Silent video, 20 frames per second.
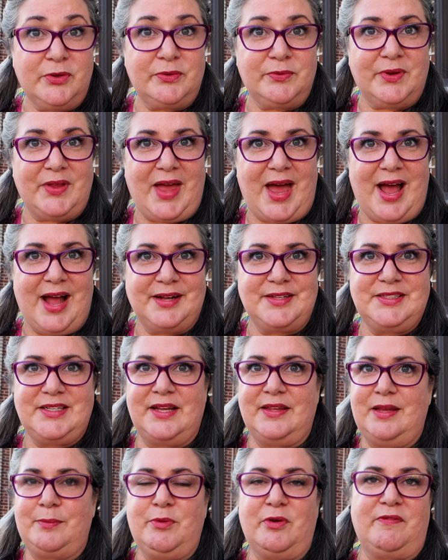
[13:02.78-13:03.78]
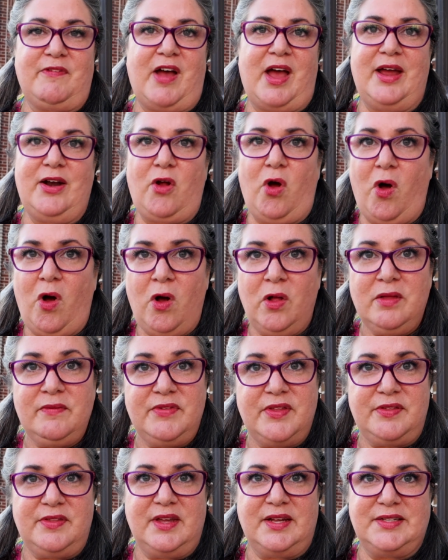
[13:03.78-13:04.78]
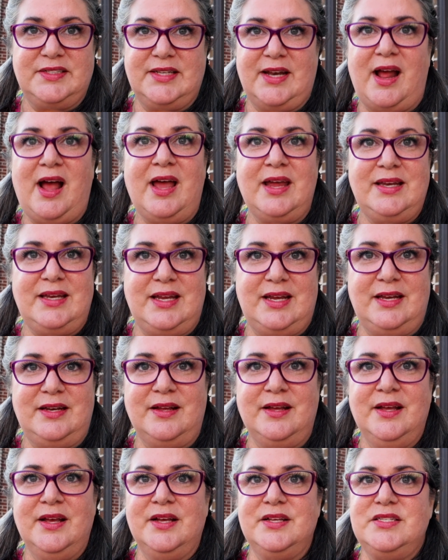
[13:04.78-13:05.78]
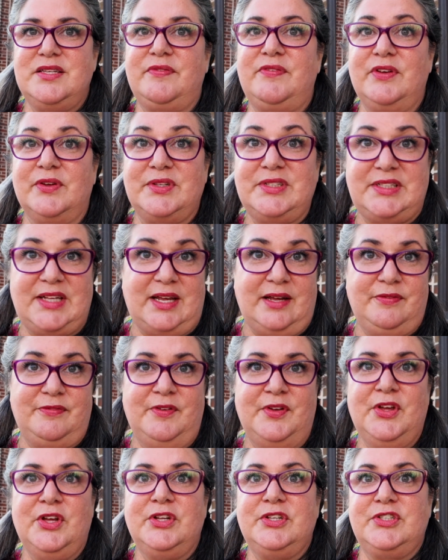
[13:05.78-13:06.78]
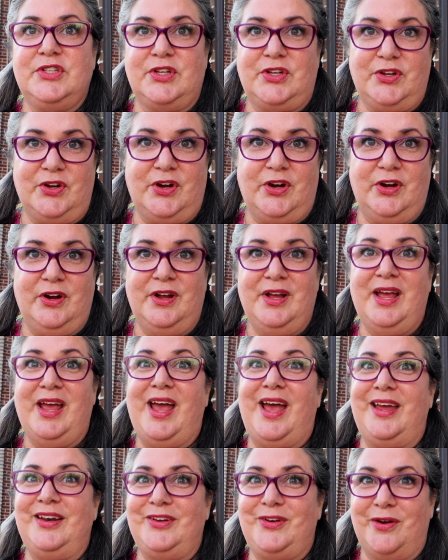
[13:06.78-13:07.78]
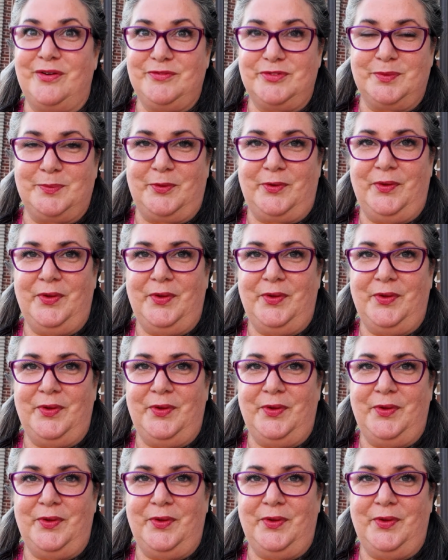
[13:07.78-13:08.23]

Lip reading: and relaxed, and they provide all of the things that I need to feel safe, secure, and comfortable.